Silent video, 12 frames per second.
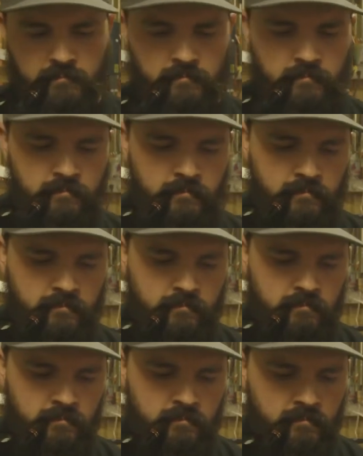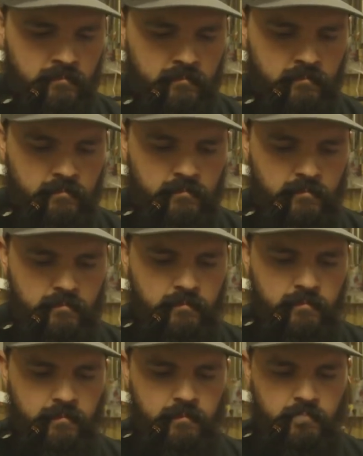
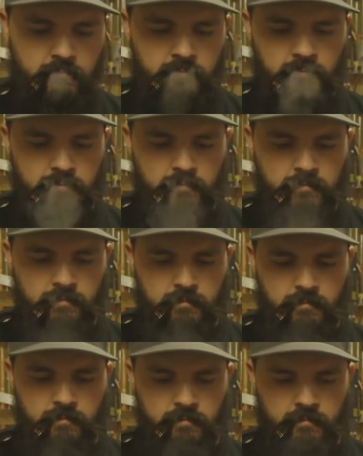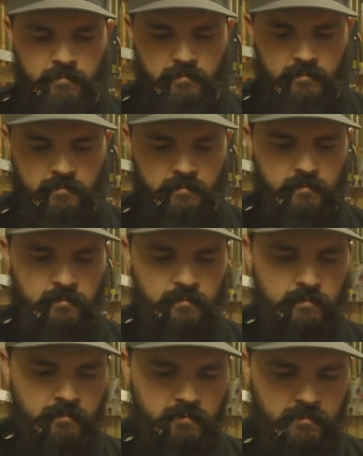
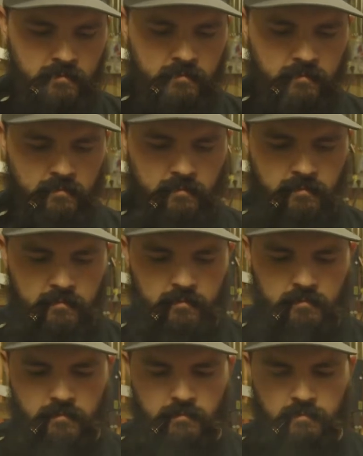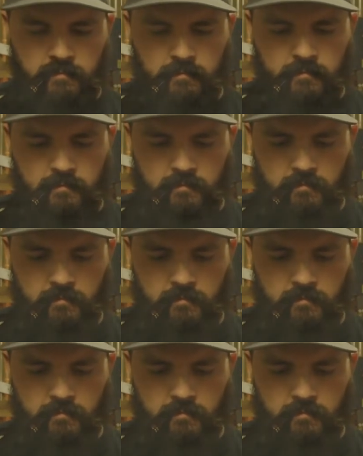This person isn't speaking.